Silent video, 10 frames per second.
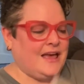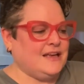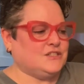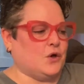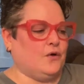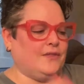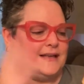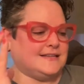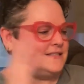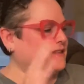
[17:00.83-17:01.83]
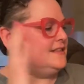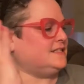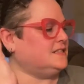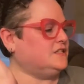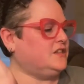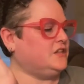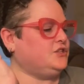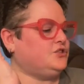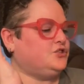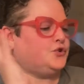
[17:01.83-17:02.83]
So as I said, this is the
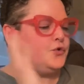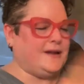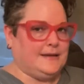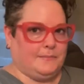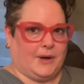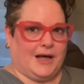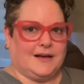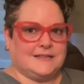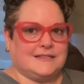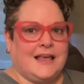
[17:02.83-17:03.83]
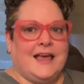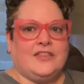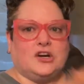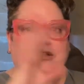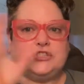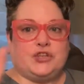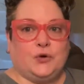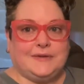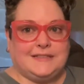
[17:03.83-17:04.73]
treat box. There's a totally